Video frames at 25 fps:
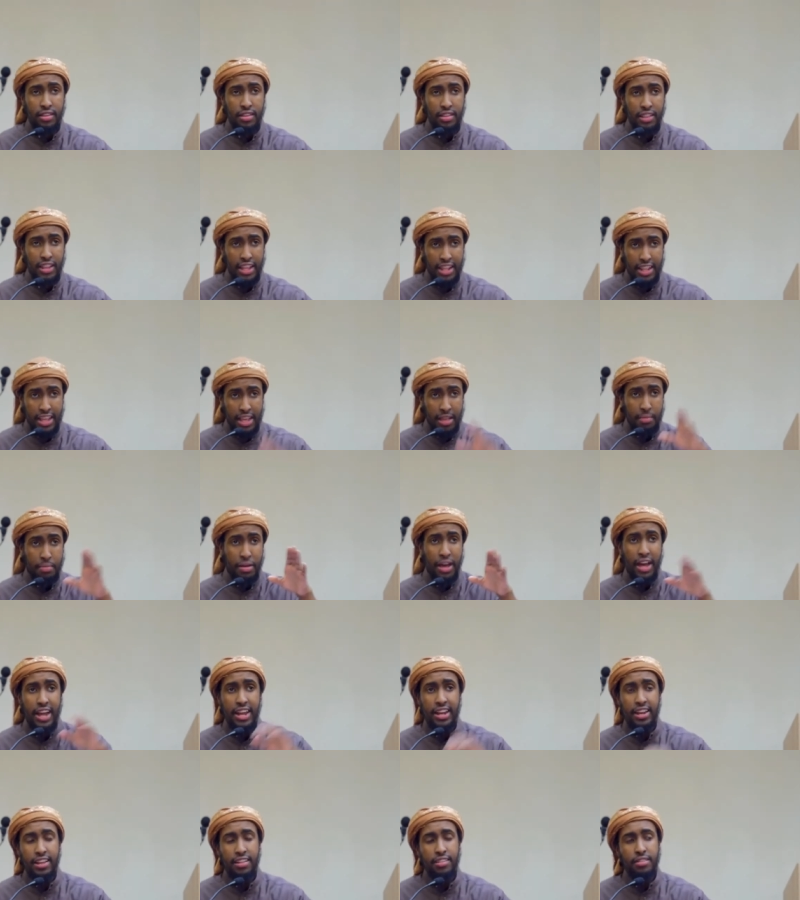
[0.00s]
They're there
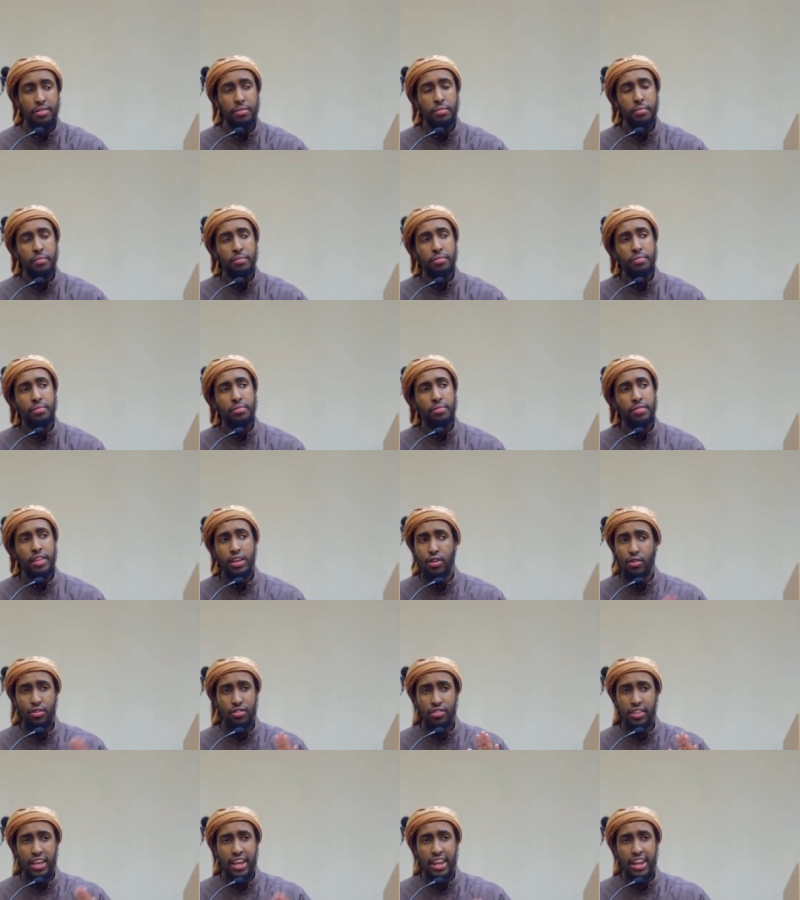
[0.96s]
behind it. They're
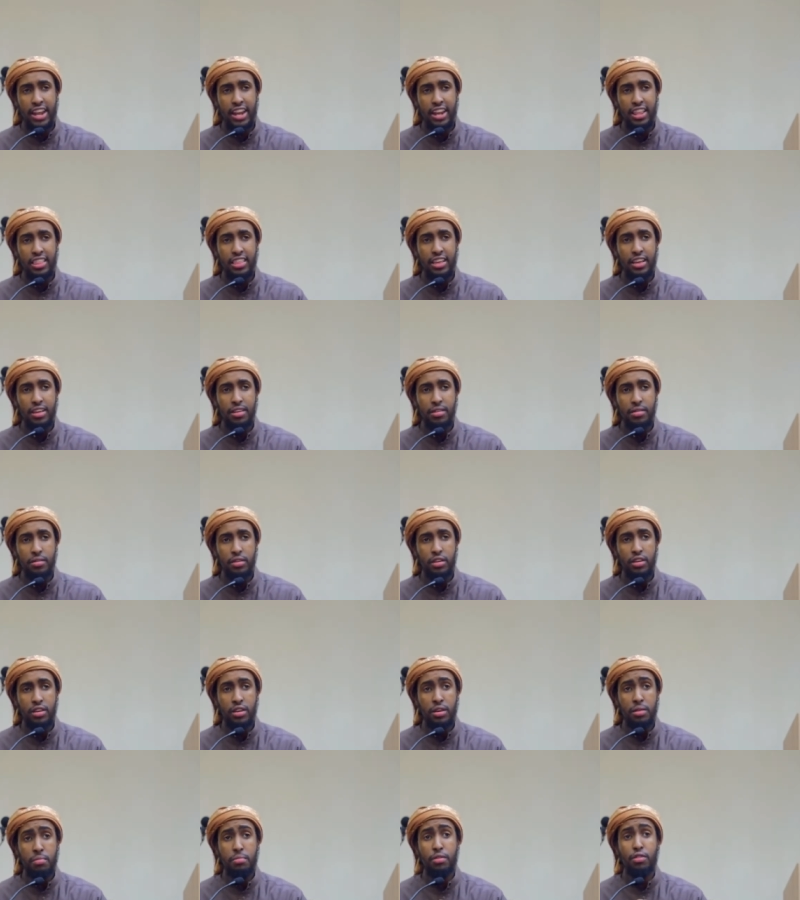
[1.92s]
not saying anything.
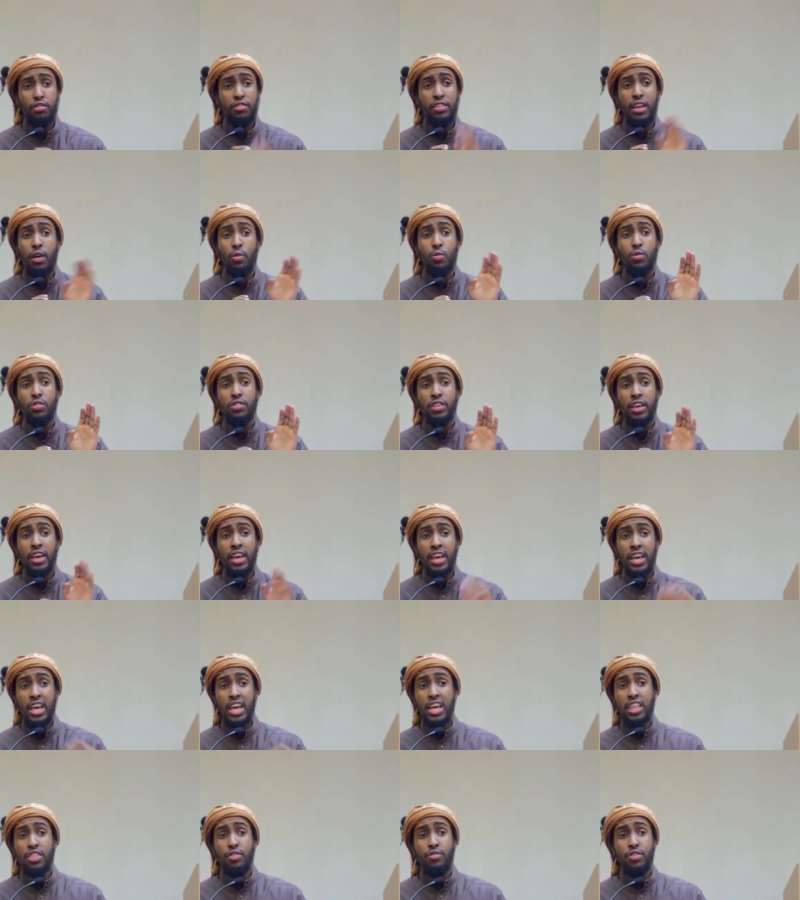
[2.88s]
Because that was,
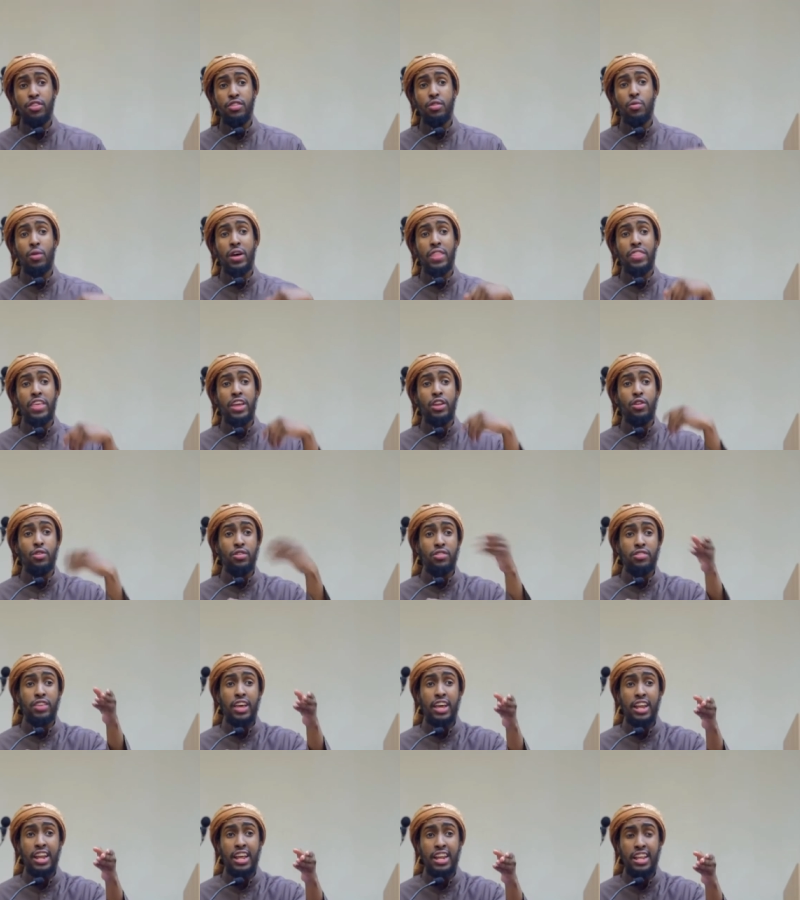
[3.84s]
the reason why they're not
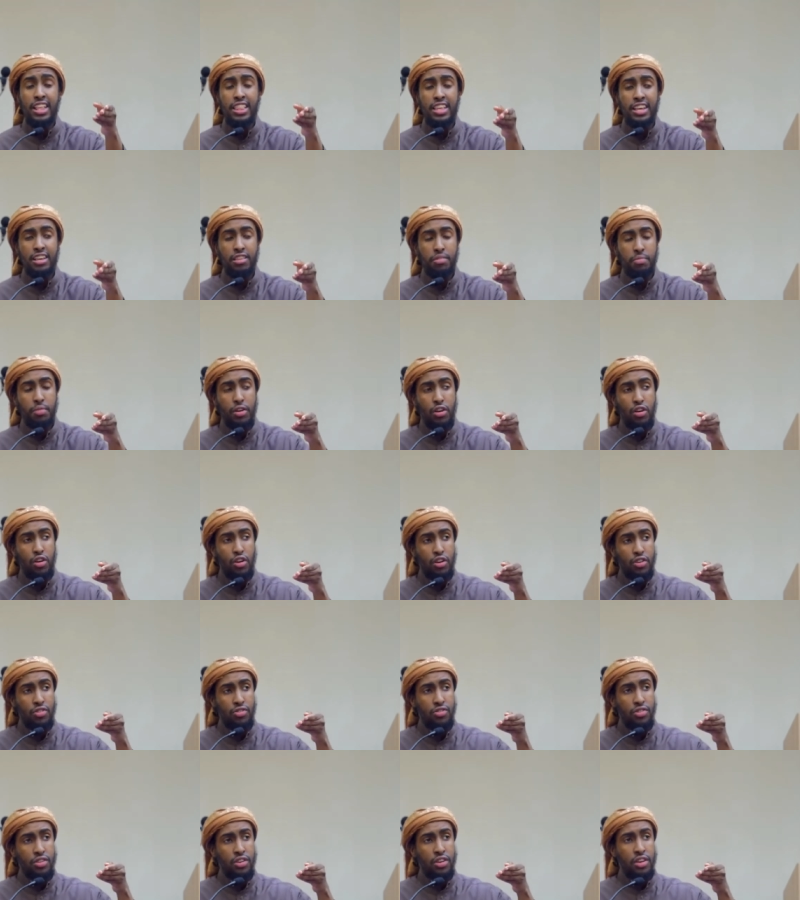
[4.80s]
saying anything is
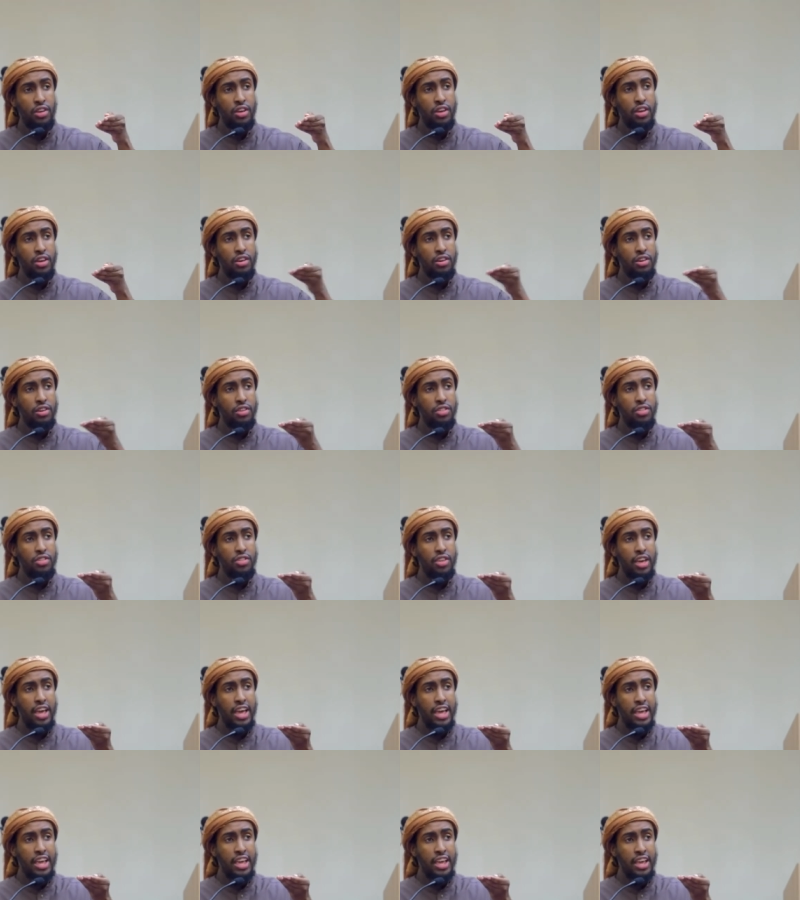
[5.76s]
because
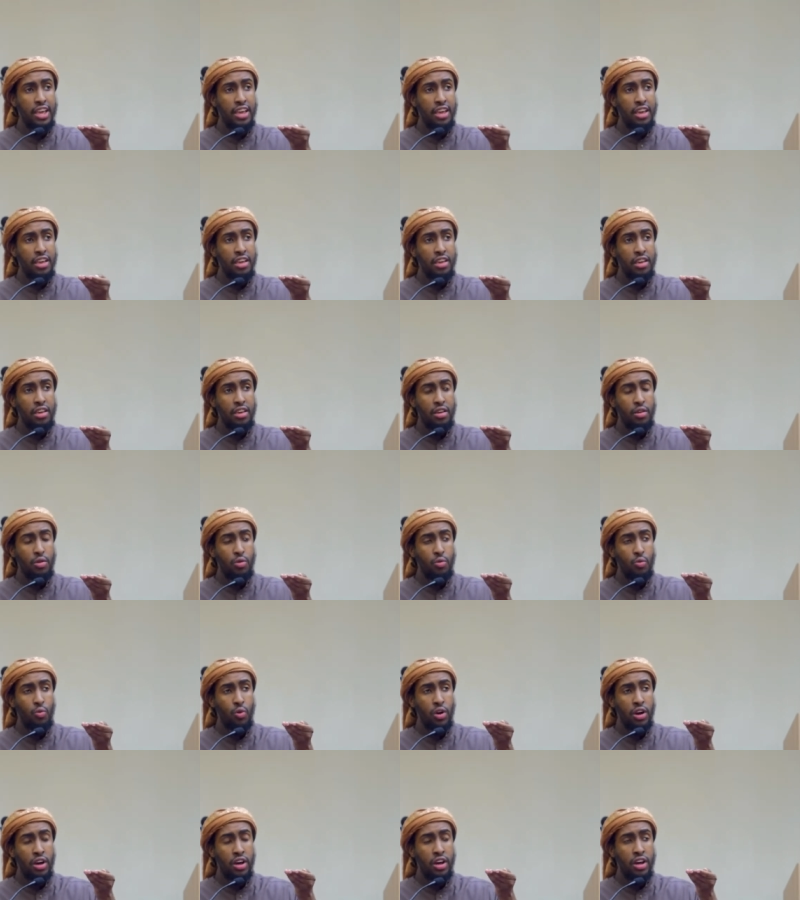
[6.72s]
they
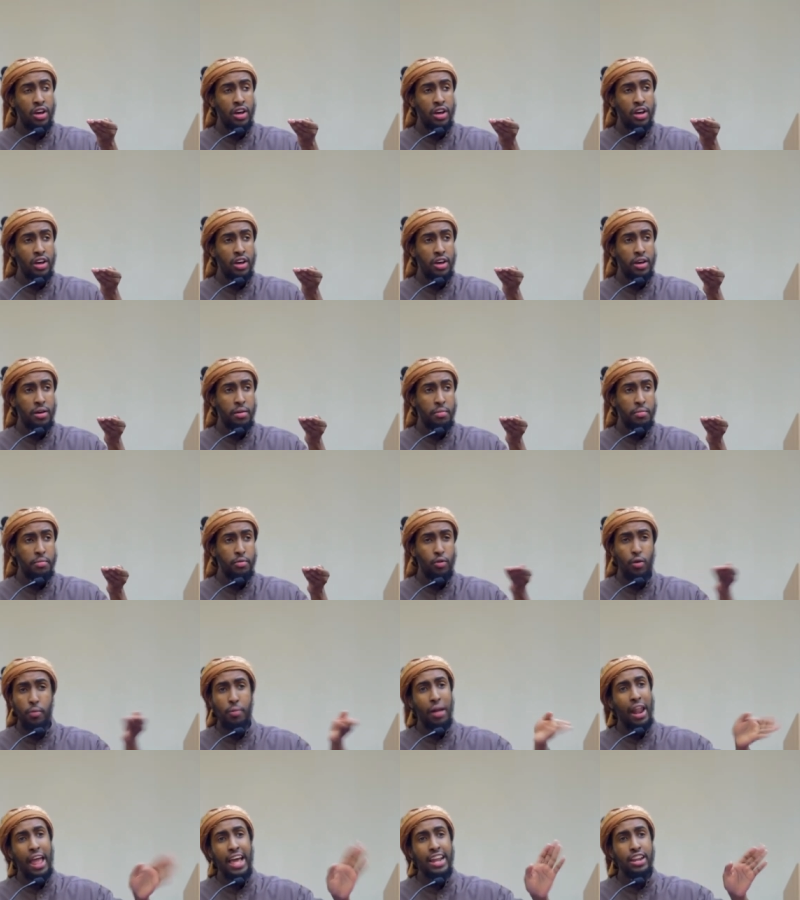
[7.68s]
were
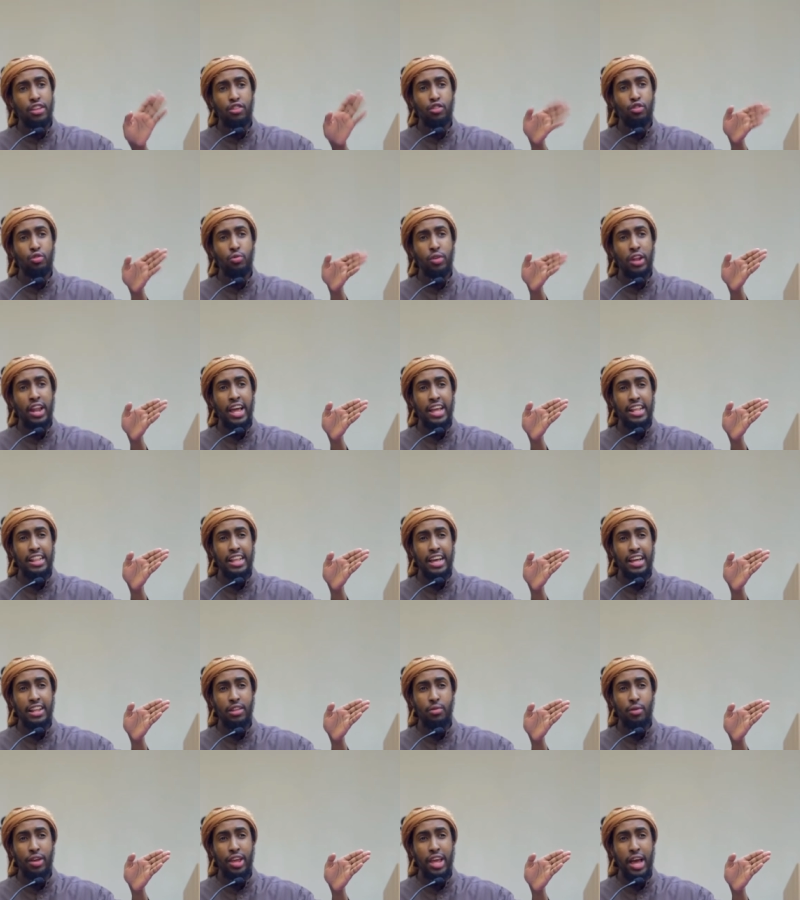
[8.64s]
not planning to do it like
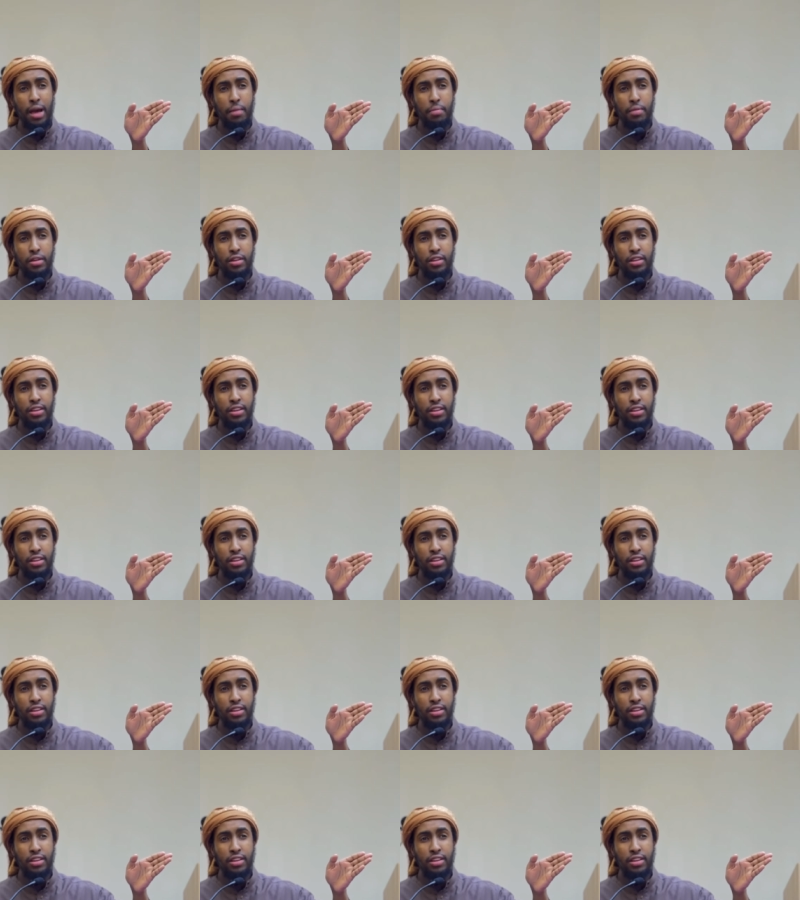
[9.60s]
that, the way it happened.